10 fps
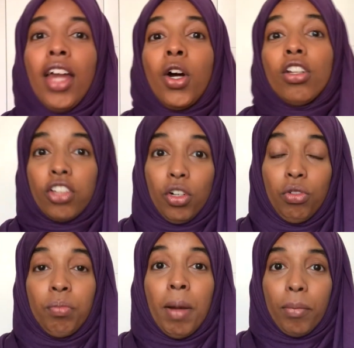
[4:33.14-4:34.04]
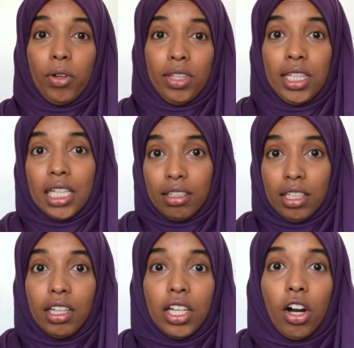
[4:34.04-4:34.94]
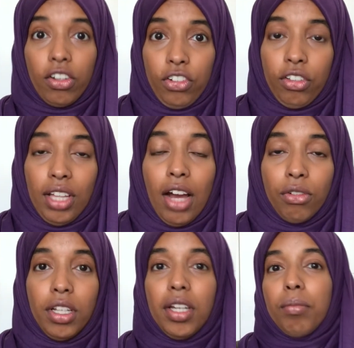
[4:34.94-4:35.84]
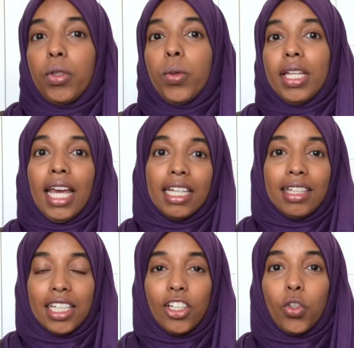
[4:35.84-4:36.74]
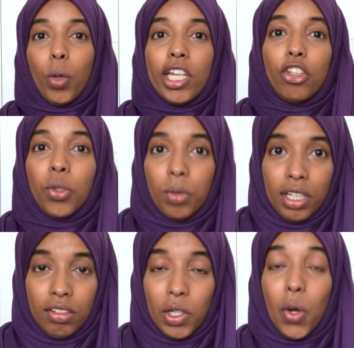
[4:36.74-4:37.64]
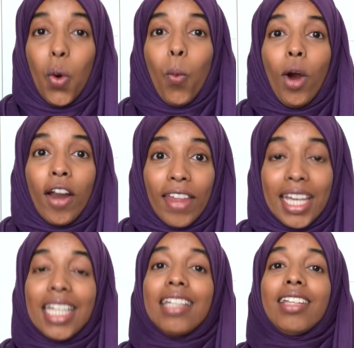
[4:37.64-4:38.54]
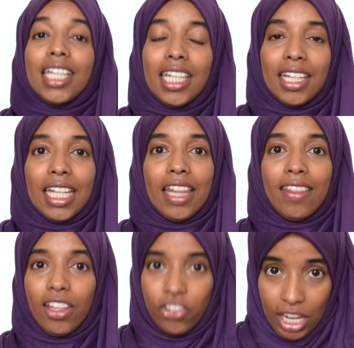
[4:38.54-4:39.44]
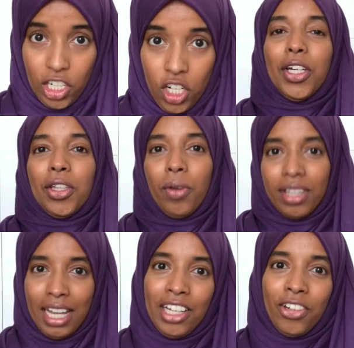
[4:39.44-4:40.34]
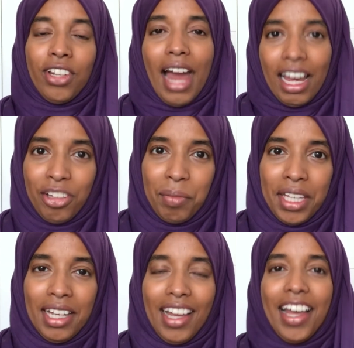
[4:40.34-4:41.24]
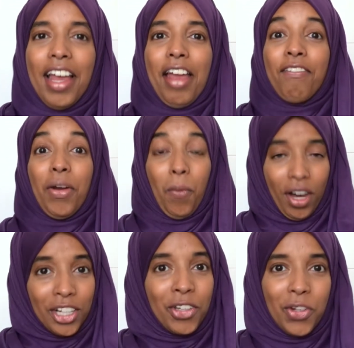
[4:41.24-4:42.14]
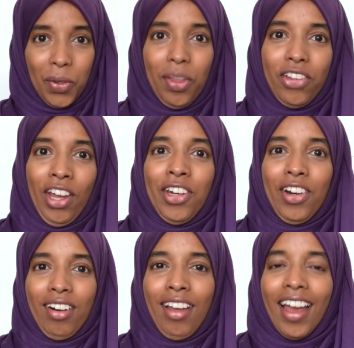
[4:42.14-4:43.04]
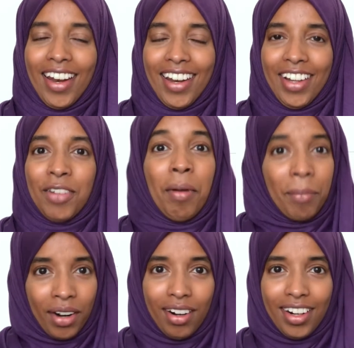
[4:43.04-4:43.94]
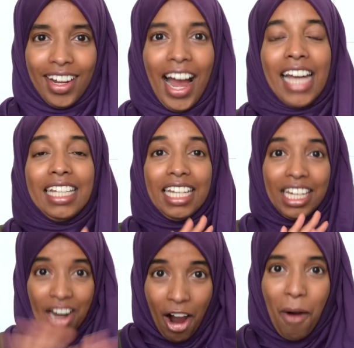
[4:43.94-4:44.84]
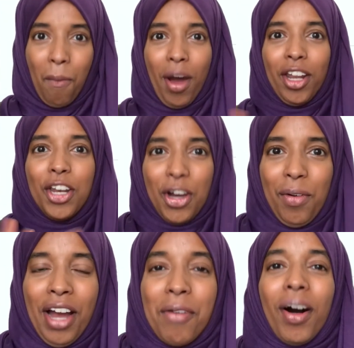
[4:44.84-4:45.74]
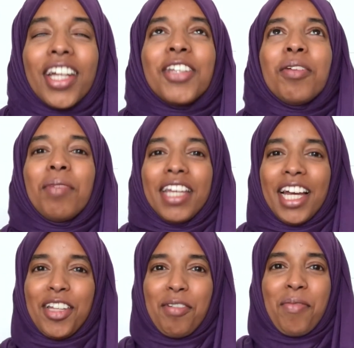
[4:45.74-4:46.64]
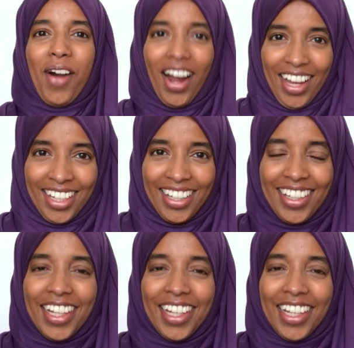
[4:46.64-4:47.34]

also remember, this is the ultrasound between 18 to 22 weeks where they can see the gender. So the technician asked me if I wanted to know the gender, and remember, I did not want to know. I wanted to be a surprise.